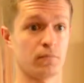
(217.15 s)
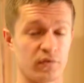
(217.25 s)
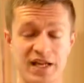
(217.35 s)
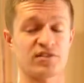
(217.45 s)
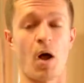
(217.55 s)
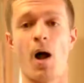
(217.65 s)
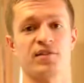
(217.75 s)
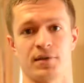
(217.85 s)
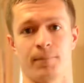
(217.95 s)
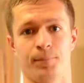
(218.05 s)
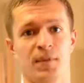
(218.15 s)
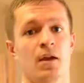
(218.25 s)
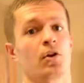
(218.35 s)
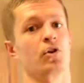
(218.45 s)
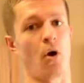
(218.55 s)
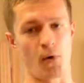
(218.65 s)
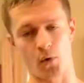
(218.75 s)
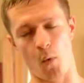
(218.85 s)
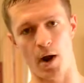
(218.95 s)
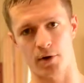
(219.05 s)
that's awesome. Go with a
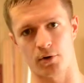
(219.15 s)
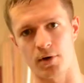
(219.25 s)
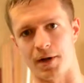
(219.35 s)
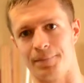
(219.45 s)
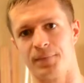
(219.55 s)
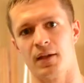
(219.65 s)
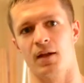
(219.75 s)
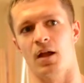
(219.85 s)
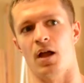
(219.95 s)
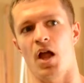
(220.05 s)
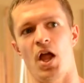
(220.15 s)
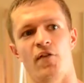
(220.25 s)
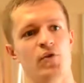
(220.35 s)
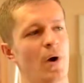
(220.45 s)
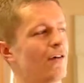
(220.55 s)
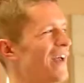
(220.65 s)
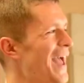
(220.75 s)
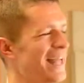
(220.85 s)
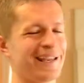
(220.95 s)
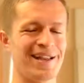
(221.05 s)
wider grip. If you have
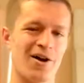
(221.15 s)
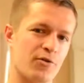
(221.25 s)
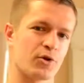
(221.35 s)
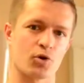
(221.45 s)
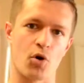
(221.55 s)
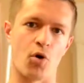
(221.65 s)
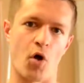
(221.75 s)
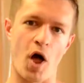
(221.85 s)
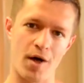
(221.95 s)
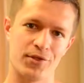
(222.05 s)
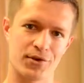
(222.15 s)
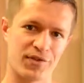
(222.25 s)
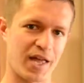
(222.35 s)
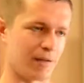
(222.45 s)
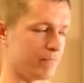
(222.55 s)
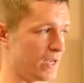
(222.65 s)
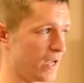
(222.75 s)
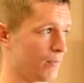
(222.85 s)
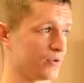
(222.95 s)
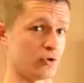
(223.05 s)
any other goal other than being
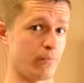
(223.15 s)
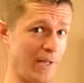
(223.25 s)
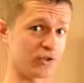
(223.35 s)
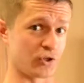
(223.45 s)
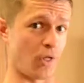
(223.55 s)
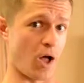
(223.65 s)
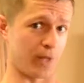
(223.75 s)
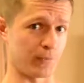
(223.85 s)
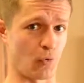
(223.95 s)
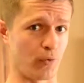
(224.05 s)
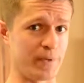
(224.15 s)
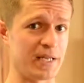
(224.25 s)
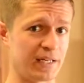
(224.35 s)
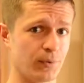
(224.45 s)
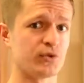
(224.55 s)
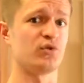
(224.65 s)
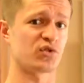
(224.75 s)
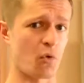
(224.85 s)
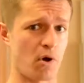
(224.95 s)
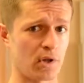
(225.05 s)
able to bench a lot or being able to
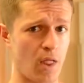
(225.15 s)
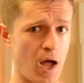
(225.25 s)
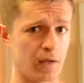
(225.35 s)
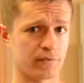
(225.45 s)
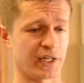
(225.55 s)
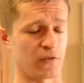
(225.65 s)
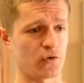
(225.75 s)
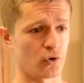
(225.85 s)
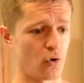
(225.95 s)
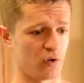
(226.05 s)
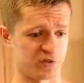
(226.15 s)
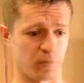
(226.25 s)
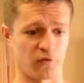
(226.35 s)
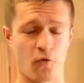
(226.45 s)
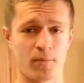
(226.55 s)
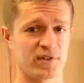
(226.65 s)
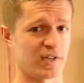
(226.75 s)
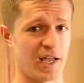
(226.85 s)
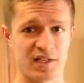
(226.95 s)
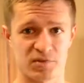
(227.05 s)
squat a lot, like if your goal is performance
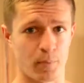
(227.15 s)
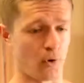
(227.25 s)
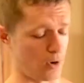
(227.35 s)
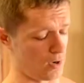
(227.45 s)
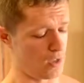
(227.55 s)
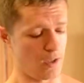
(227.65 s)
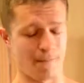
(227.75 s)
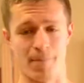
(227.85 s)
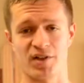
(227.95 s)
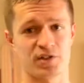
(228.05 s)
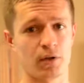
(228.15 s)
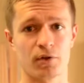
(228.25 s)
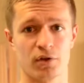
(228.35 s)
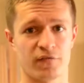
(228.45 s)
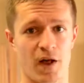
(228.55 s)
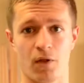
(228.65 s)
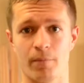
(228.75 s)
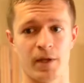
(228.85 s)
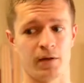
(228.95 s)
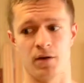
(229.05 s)
in any sport, muscular
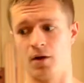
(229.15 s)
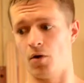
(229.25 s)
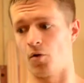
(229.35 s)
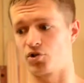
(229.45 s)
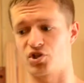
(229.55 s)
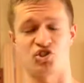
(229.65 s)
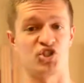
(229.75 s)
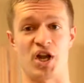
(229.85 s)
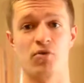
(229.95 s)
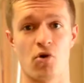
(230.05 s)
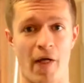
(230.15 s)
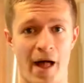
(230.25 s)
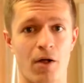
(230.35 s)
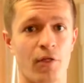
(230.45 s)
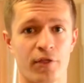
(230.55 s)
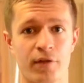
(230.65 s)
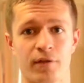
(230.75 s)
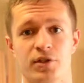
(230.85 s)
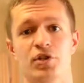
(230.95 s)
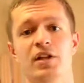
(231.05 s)
development, or just general health,
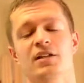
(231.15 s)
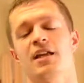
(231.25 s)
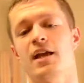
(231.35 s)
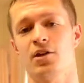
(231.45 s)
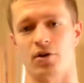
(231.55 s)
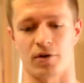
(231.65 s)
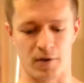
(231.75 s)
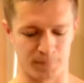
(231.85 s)
you need to take your